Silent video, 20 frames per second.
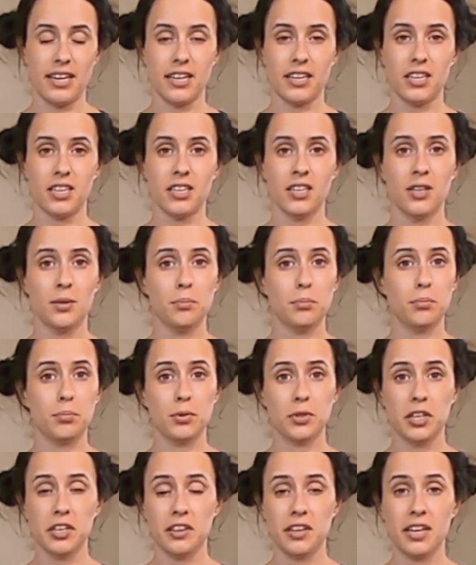there,
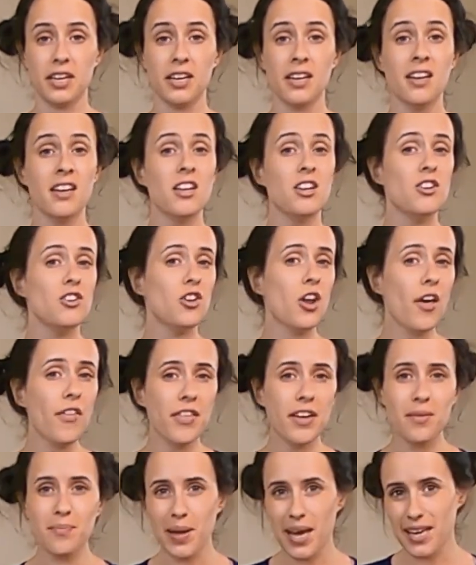breathing.
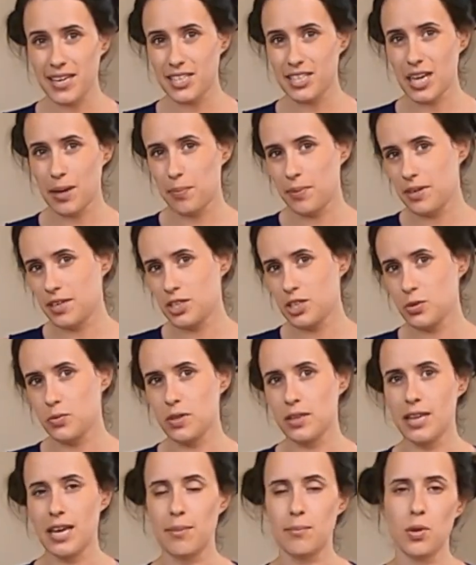Nothing bad is happening to you
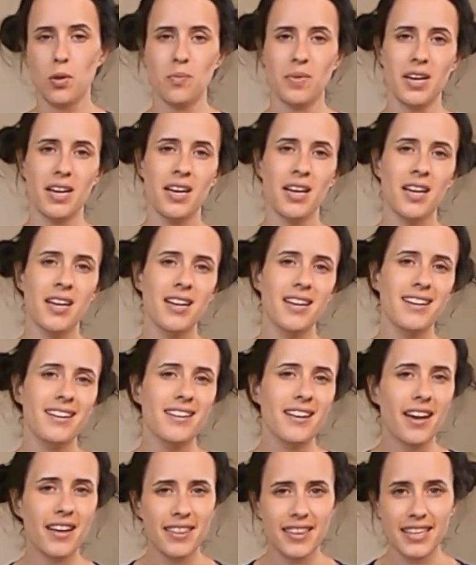in that moment,
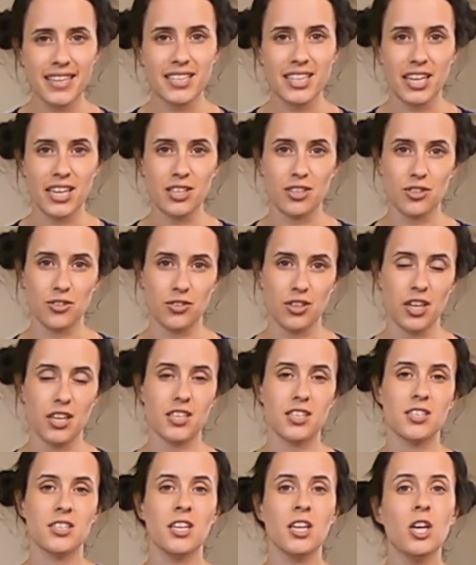nothing
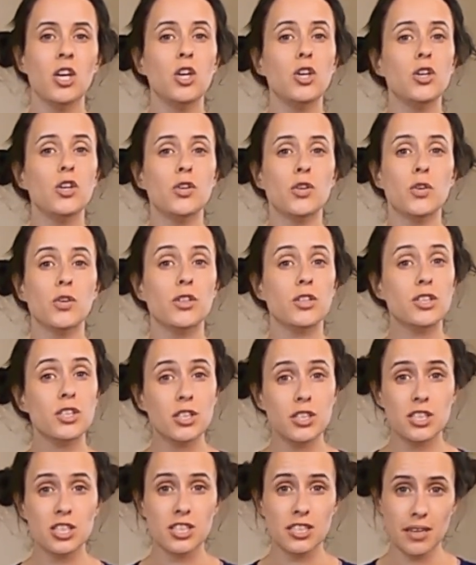dangerous. You
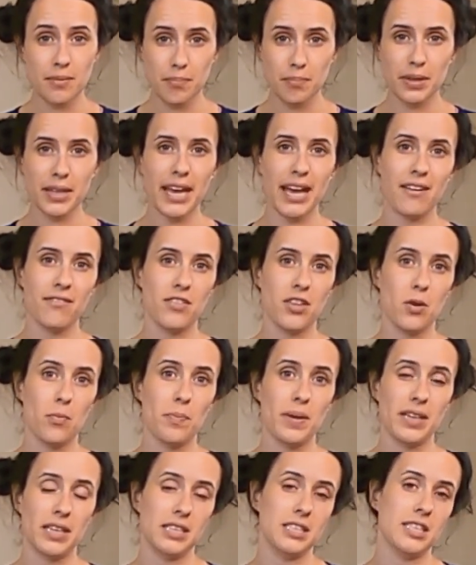simply have the
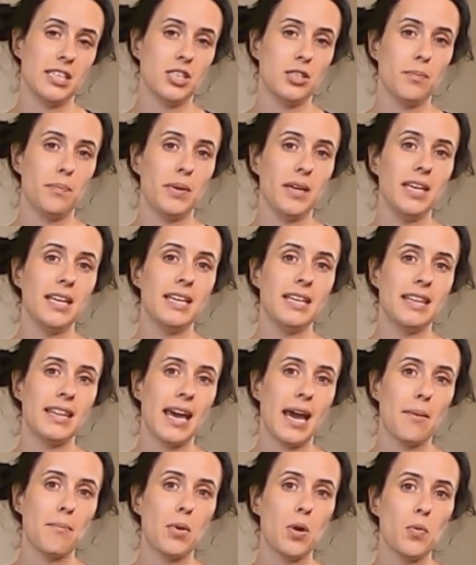ability to be in
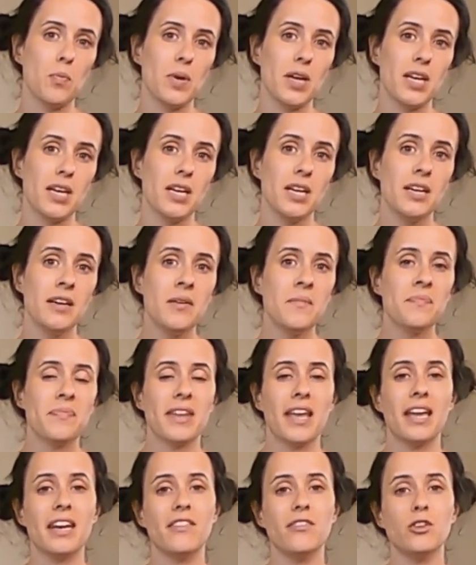that moment.
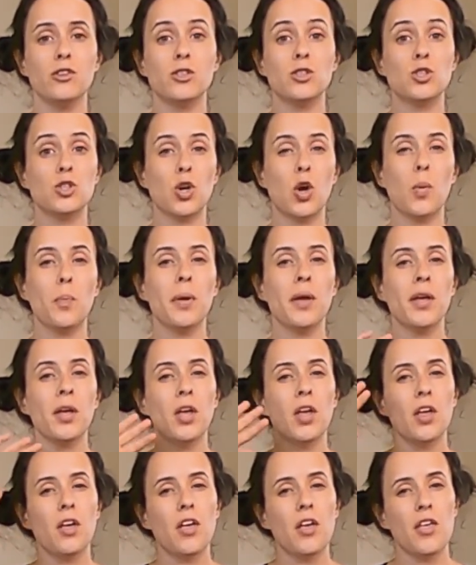And if you stop
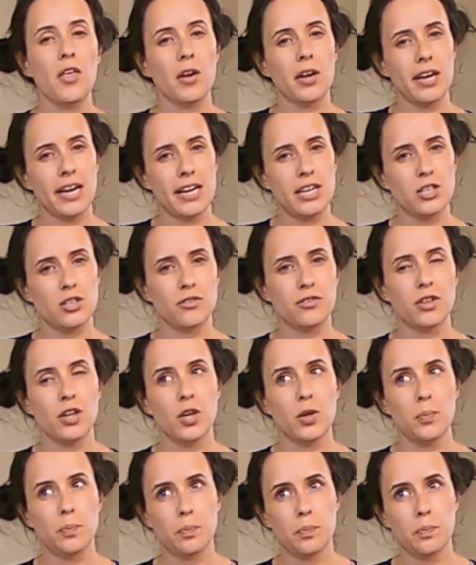kind of